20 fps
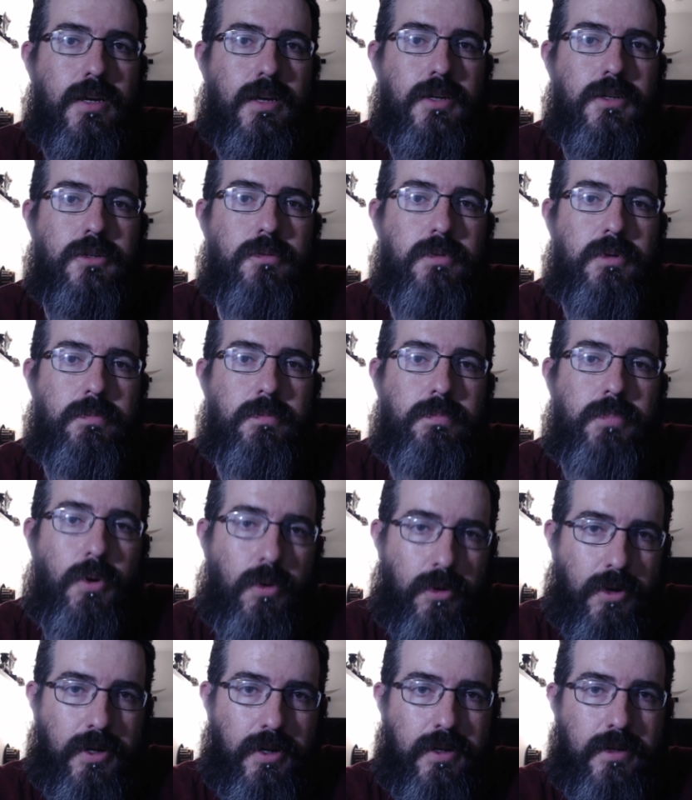to be
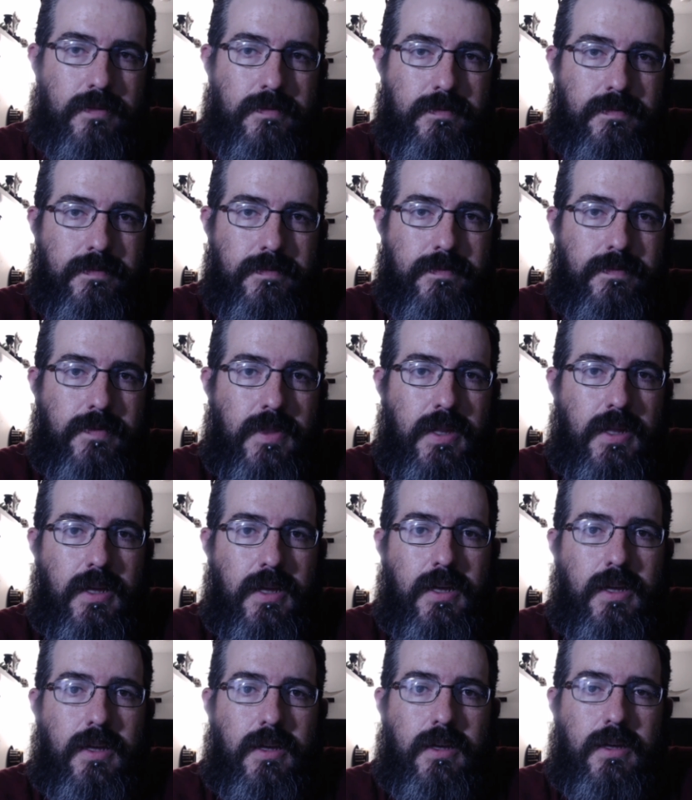born
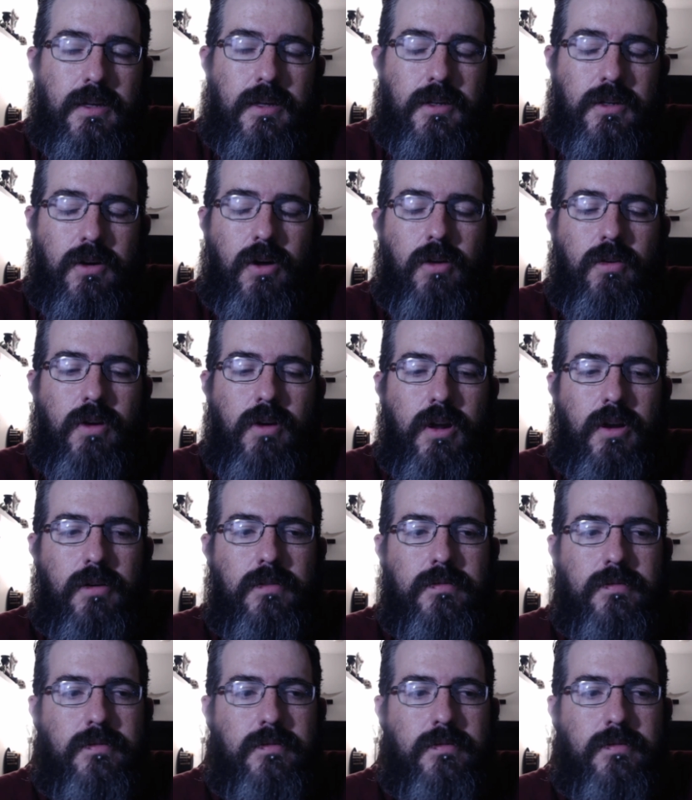in Colorado.